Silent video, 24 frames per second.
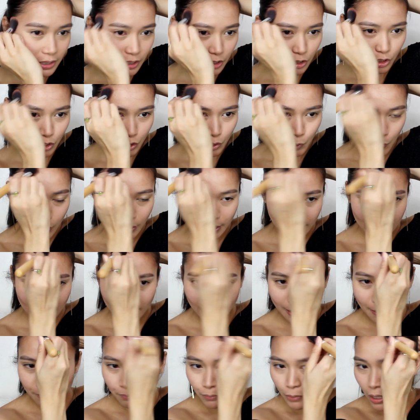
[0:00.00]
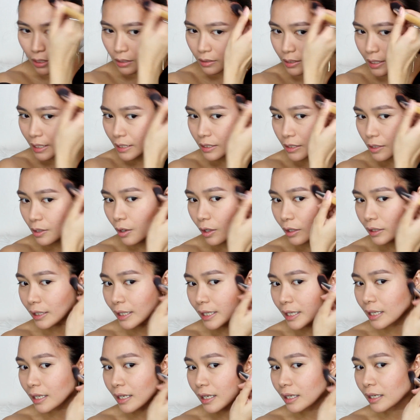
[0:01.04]
It just really takes it all
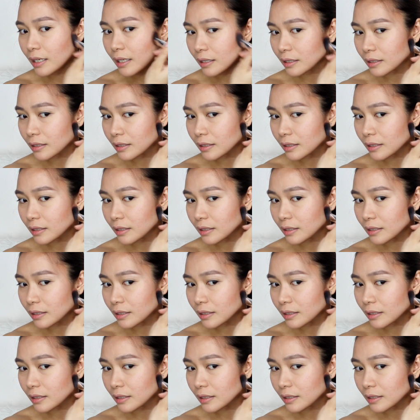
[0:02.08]
in.